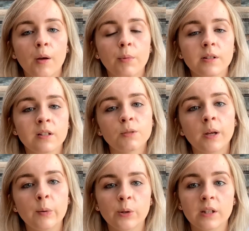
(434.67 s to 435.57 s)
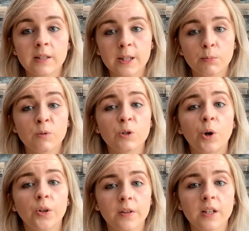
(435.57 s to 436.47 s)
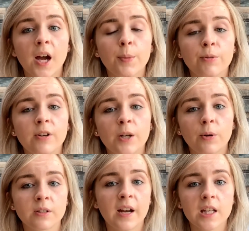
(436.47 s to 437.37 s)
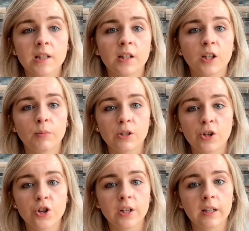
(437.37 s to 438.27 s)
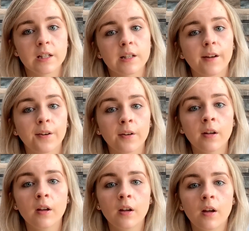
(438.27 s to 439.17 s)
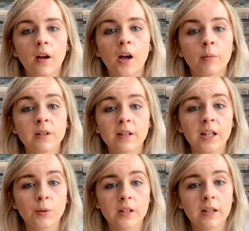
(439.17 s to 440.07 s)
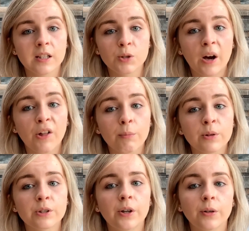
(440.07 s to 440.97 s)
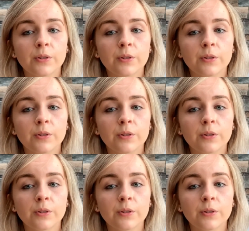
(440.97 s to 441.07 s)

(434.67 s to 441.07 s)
but since Bear was only 6 months old at the time, there really wasn't anything that could be surgically done until he was at least 12 months old.